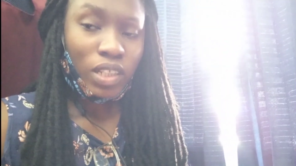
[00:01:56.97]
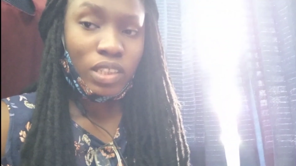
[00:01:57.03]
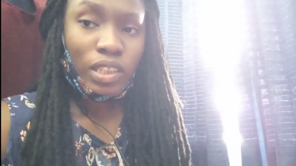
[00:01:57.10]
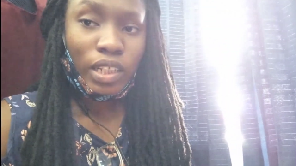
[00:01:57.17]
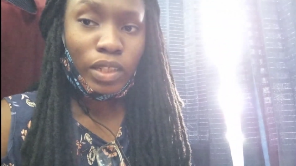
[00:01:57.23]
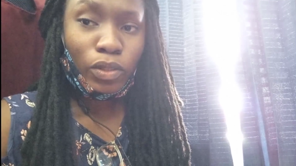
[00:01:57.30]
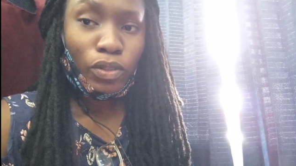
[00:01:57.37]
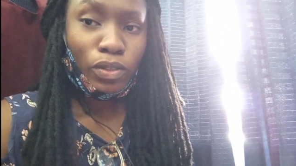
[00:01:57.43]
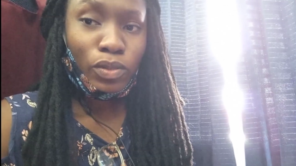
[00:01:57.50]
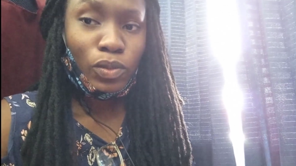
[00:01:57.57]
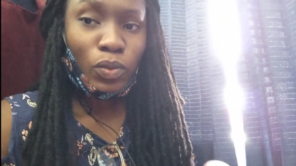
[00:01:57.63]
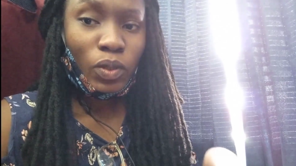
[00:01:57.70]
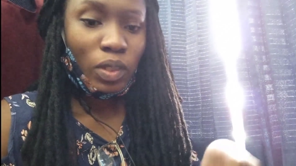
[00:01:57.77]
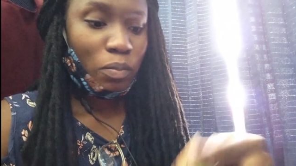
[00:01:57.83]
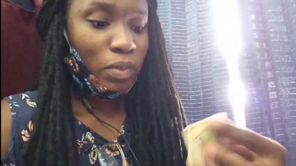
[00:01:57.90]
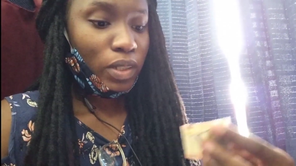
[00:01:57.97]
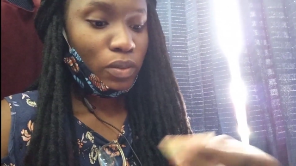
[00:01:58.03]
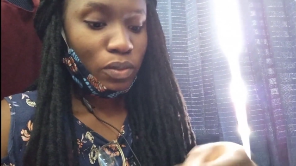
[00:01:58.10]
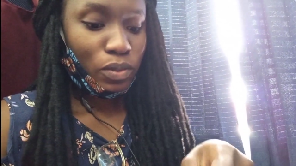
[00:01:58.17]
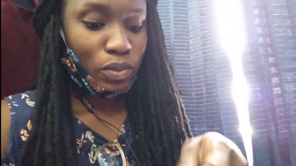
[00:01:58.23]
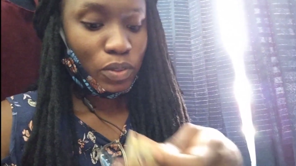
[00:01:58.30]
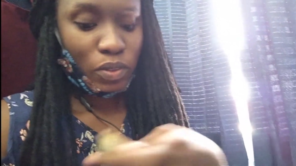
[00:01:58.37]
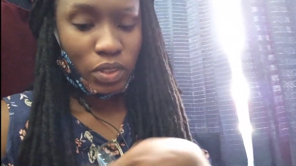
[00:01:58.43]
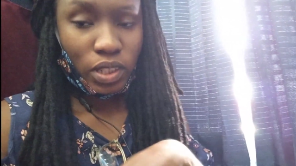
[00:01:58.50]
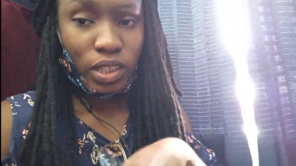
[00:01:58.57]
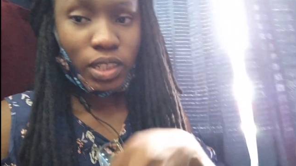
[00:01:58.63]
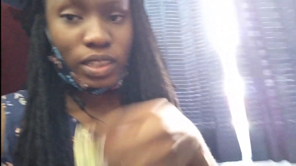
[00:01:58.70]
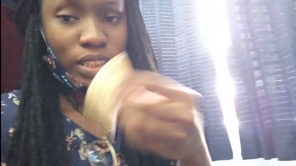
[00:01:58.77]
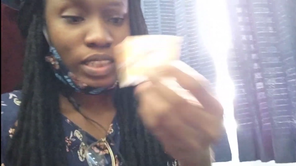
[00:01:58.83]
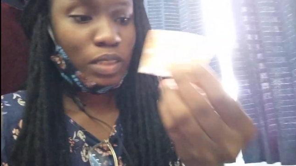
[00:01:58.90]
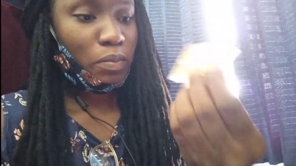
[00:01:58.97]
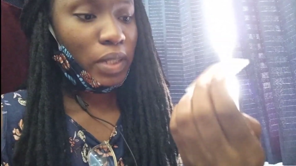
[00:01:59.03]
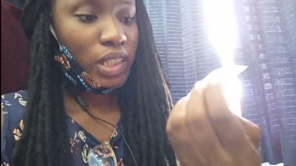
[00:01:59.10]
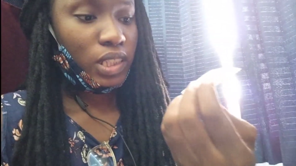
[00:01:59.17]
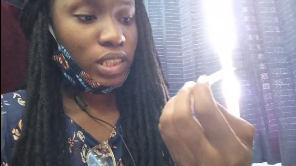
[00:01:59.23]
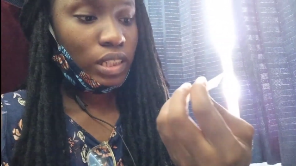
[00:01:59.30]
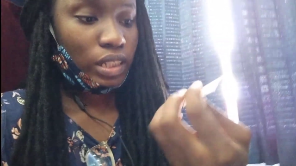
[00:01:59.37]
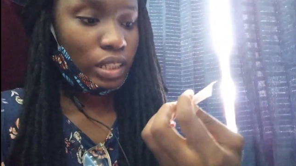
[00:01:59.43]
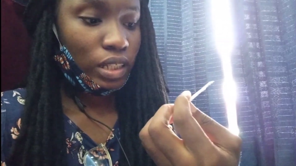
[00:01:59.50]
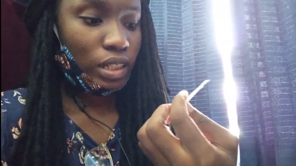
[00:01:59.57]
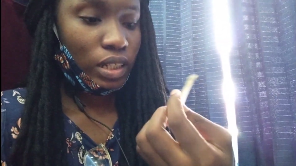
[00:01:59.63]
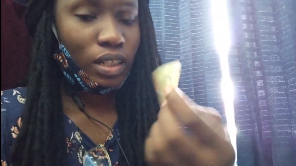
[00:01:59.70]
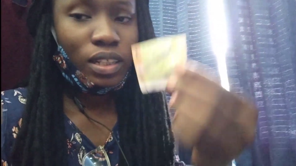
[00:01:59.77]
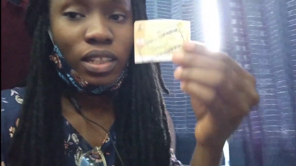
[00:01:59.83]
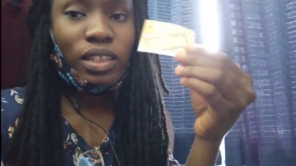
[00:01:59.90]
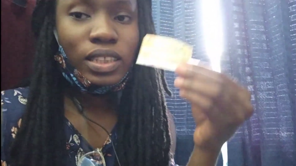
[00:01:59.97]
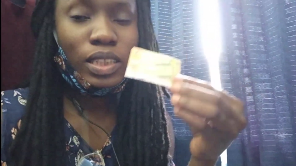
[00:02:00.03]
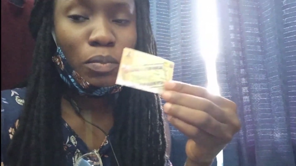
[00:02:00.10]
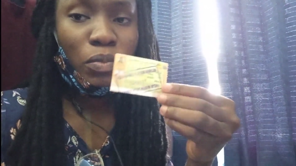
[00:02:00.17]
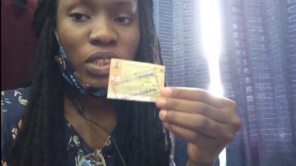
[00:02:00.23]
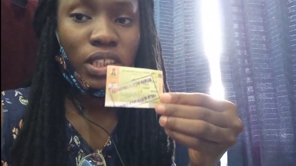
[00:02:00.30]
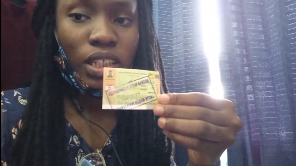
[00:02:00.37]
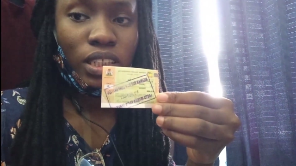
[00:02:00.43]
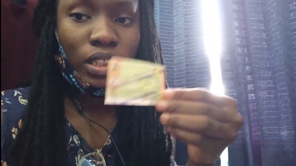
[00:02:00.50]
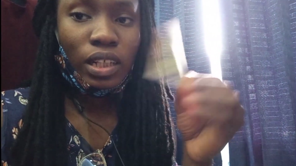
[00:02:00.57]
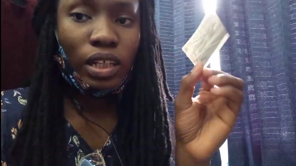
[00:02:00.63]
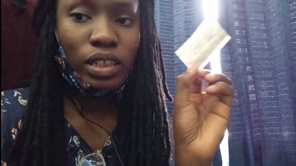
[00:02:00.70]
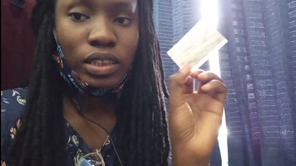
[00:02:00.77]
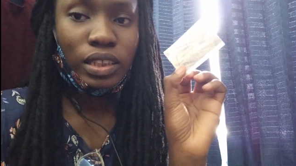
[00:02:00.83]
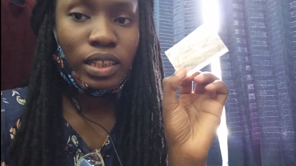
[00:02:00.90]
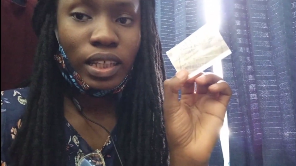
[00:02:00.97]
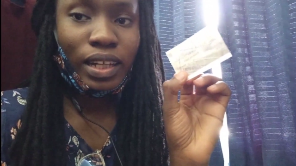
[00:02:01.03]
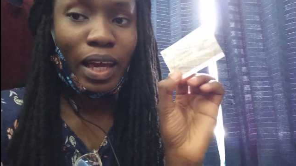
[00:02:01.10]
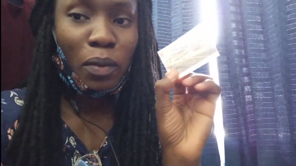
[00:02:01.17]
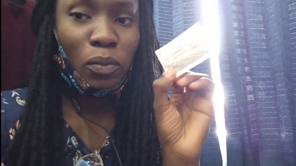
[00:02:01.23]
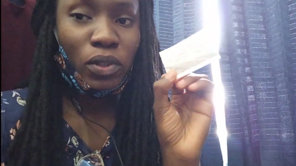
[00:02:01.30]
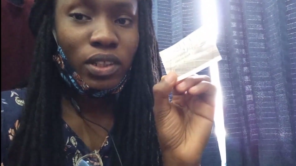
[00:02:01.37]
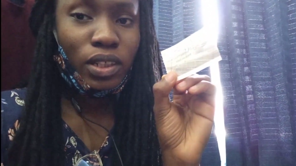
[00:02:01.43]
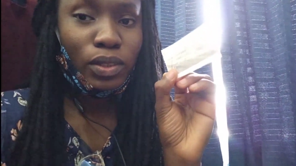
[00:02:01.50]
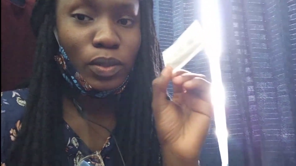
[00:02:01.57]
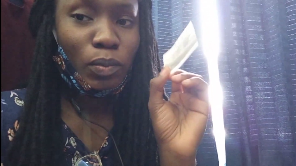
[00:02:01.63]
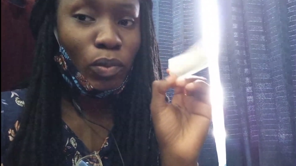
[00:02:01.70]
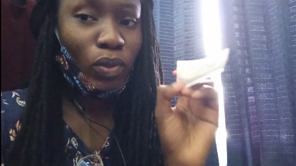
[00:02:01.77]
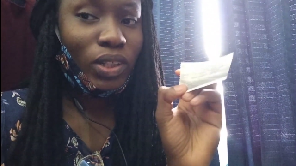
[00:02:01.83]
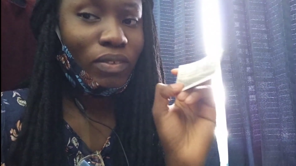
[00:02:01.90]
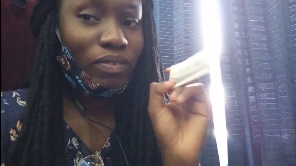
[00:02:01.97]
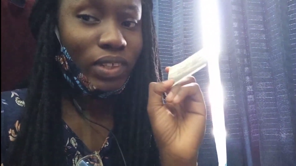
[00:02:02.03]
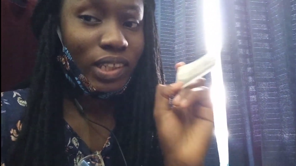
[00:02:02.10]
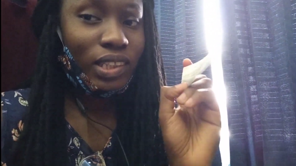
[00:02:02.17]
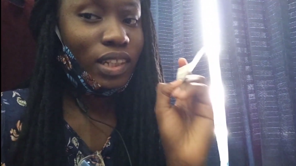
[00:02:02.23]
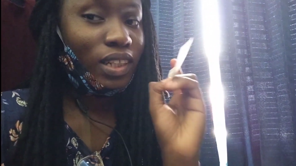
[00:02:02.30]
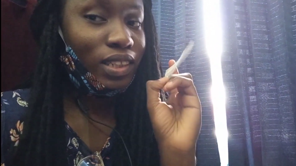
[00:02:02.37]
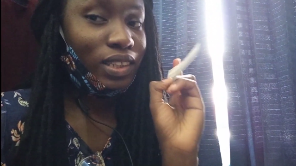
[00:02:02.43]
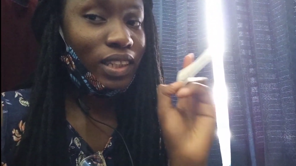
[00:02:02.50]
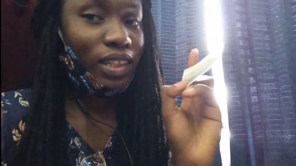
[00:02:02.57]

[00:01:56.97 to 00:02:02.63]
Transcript: the Lagos to Ibadan train. This is my ticket a business class ticket. I wanted to board the first class